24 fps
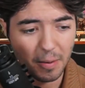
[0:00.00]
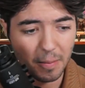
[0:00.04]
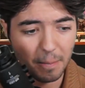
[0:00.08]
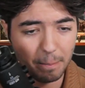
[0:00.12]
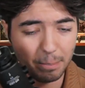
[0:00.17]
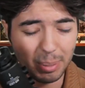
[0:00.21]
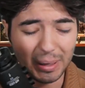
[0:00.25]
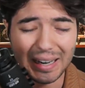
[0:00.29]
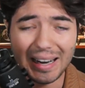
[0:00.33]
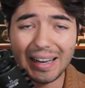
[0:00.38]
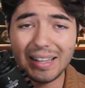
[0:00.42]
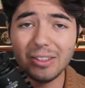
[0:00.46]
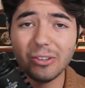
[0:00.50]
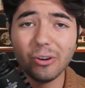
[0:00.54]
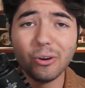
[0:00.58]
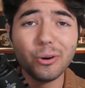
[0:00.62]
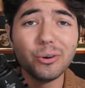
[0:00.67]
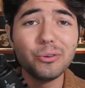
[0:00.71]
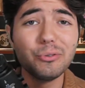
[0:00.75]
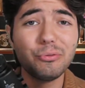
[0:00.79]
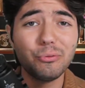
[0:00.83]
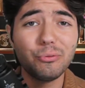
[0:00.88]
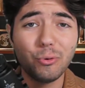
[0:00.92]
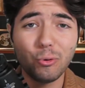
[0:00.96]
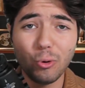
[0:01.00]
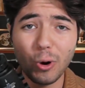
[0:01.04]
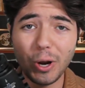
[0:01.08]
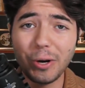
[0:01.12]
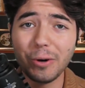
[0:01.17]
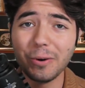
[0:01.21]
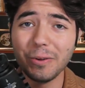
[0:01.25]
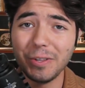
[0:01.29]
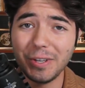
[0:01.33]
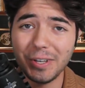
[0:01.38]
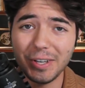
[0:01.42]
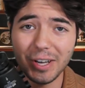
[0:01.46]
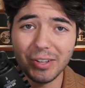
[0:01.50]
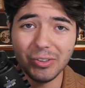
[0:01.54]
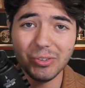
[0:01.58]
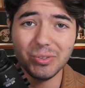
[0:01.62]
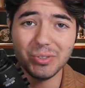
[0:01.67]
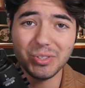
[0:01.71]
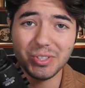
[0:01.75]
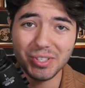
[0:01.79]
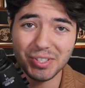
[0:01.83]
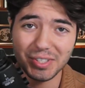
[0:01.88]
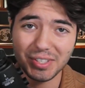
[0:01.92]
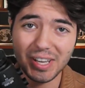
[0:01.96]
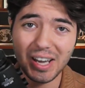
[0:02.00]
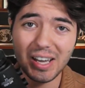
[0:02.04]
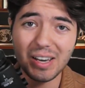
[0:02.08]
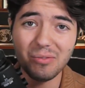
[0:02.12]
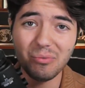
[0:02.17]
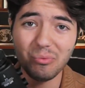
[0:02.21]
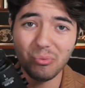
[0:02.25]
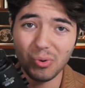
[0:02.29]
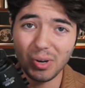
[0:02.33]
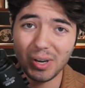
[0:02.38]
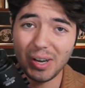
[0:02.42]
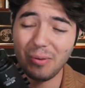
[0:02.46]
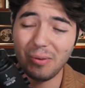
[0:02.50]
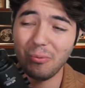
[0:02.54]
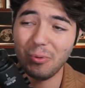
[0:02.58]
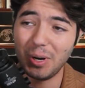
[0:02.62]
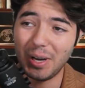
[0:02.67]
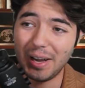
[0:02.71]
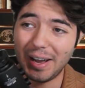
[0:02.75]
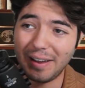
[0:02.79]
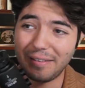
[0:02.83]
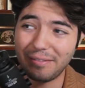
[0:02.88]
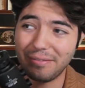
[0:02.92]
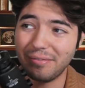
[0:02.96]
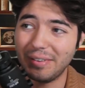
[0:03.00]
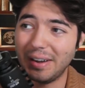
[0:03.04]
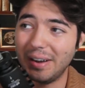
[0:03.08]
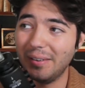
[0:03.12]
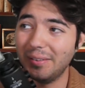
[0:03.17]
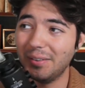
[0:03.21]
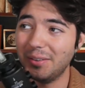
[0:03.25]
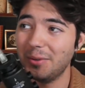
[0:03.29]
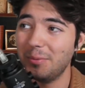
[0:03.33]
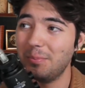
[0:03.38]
But I learned quicker than others is kind of what I've found,